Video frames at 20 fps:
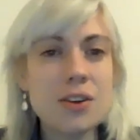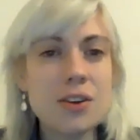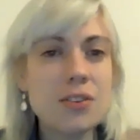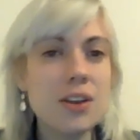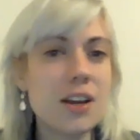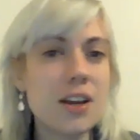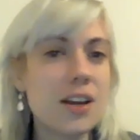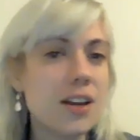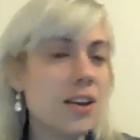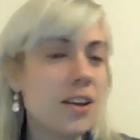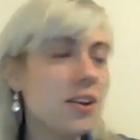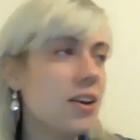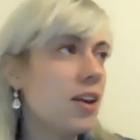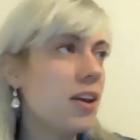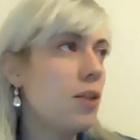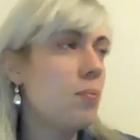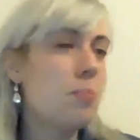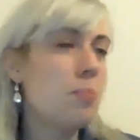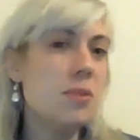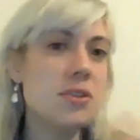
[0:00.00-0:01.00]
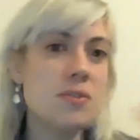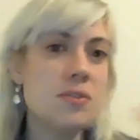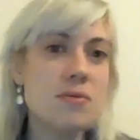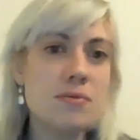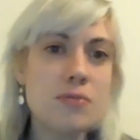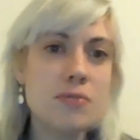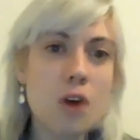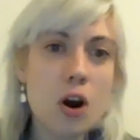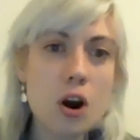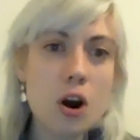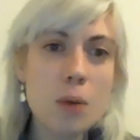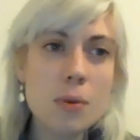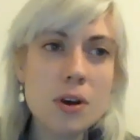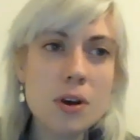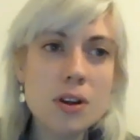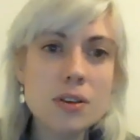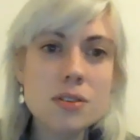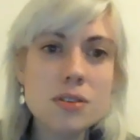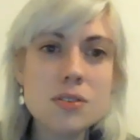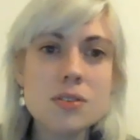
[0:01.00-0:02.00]
Are they in a busy
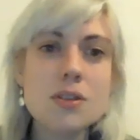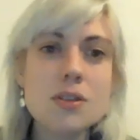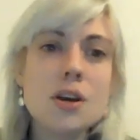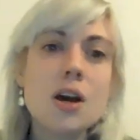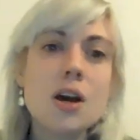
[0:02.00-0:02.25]
environment?